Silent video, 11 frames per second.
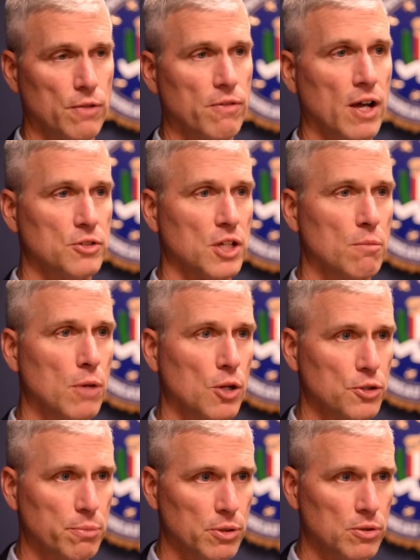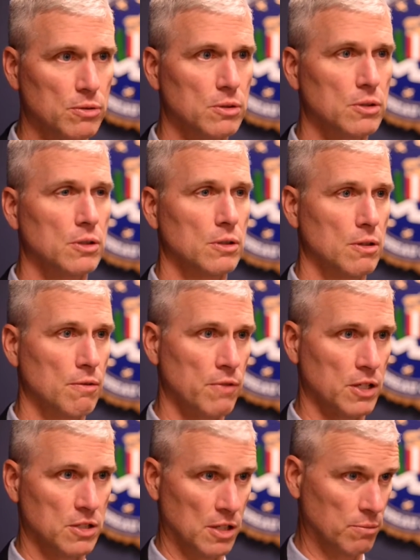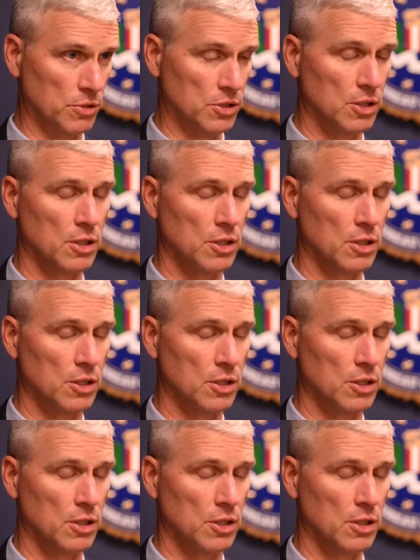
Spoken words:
of the files had multiple victims.